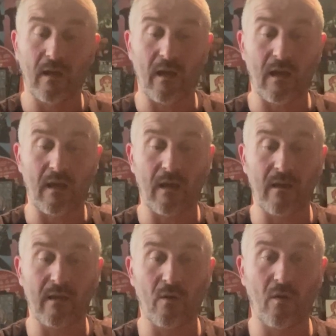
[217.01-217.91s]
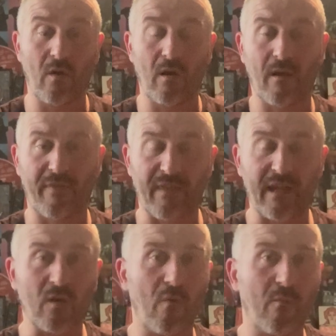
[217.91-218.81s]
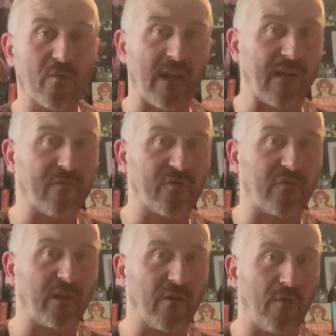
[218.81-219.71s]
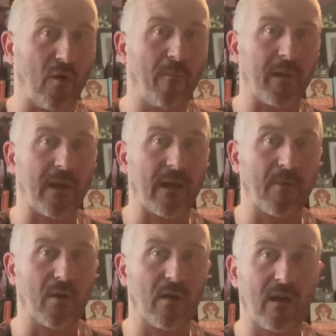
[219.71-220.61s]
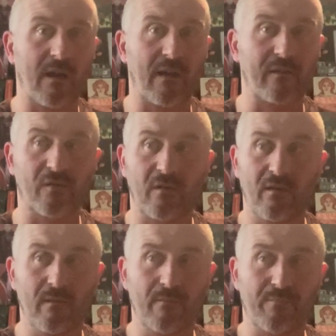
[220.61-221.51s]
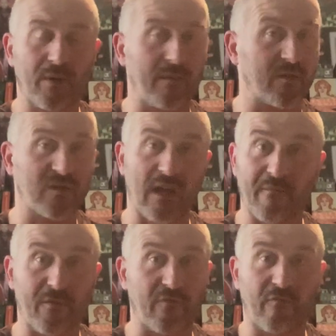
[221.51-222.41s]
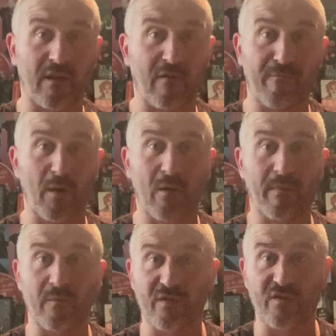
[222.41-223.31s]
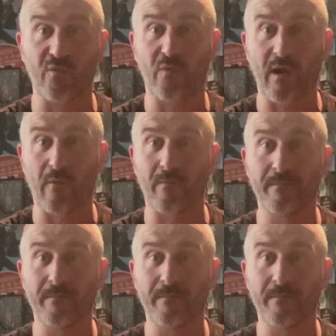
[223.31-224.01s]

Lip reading: I think almost every screening of Oppenheimer and pretty much every screening of Barbie was sold out